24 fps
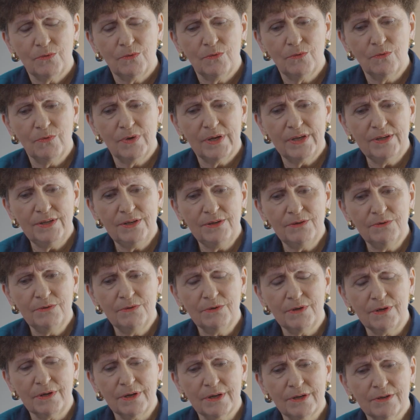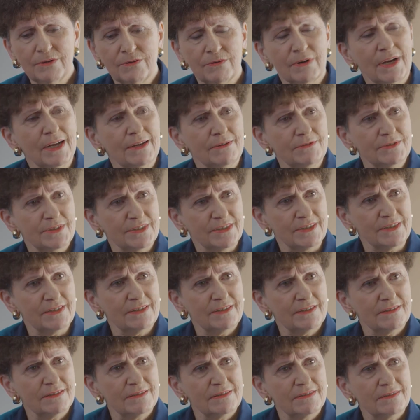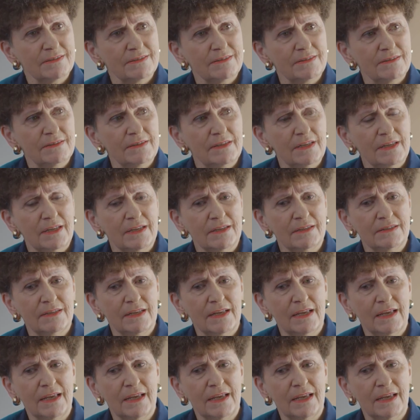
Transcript: When you are grounded in